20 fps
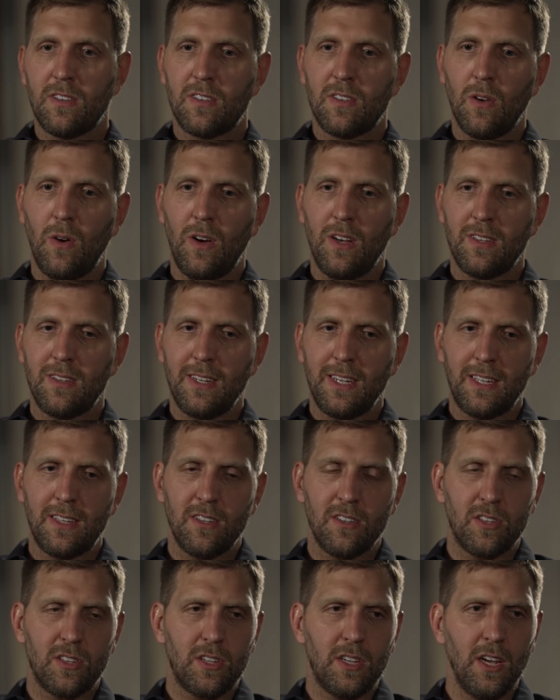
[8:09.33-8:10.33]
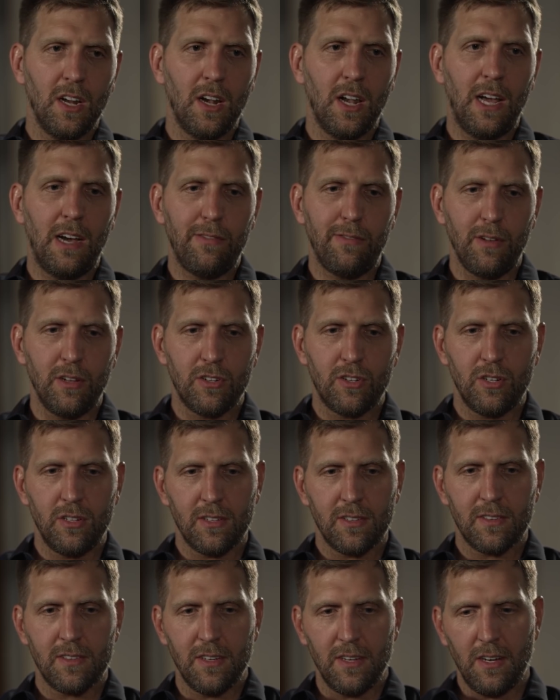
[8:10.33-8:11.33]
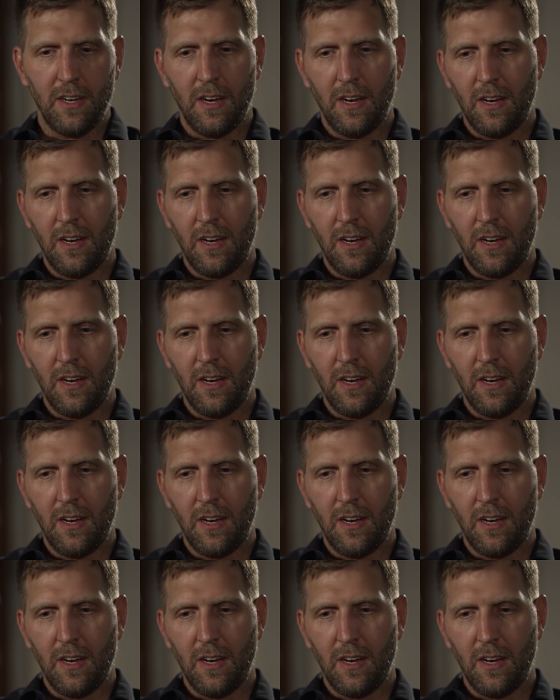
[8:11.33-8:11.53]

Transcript: So I think the skill level just